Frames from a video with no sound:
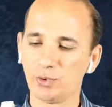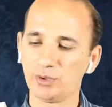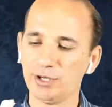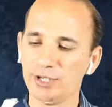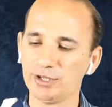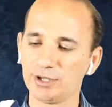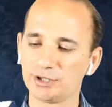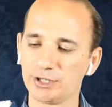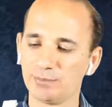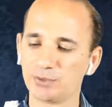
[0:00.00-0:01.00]
whole
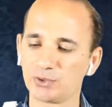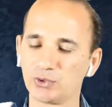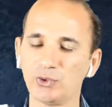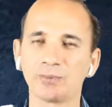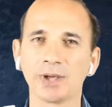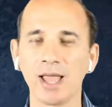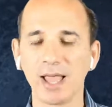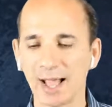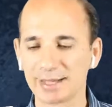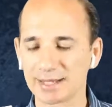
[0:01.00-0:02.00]
leadership soup
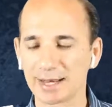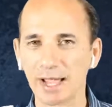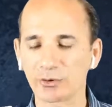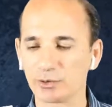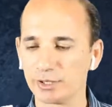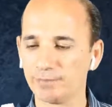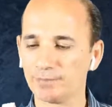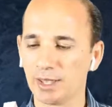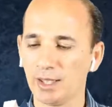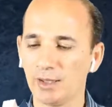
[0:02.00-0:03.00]
as an
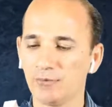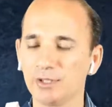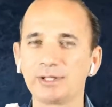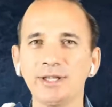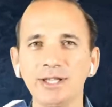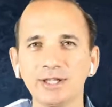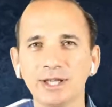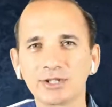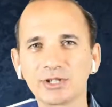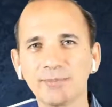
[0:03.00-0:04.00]
acronym, with
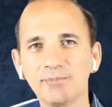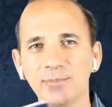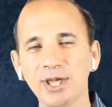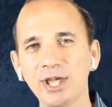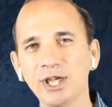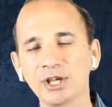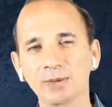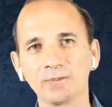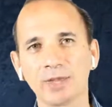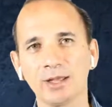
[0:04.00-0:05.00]
leadership
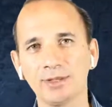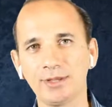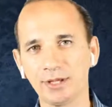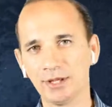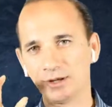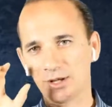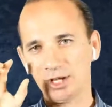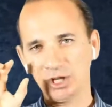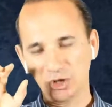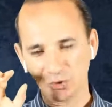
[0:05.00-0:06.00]
being the
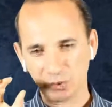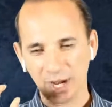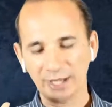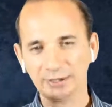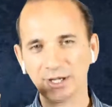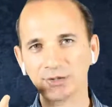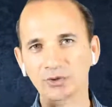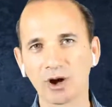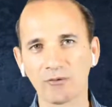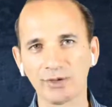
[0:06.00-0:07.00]

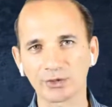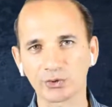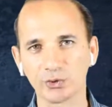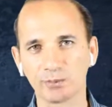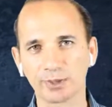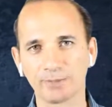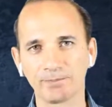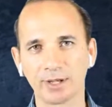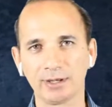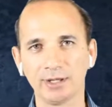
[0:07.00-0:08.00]
ingredients of the soup.
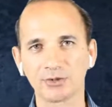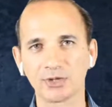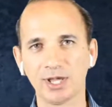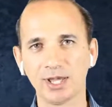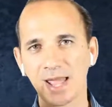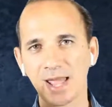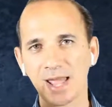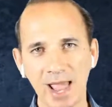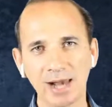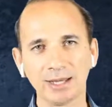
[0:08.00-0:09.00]
Let's say
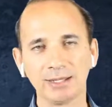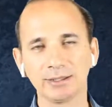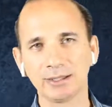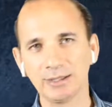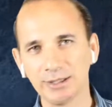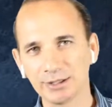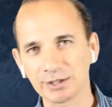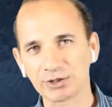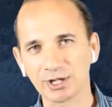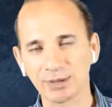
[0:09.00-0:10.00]
L in the
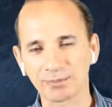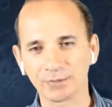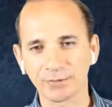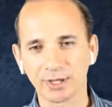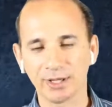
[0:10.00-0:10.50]
leadership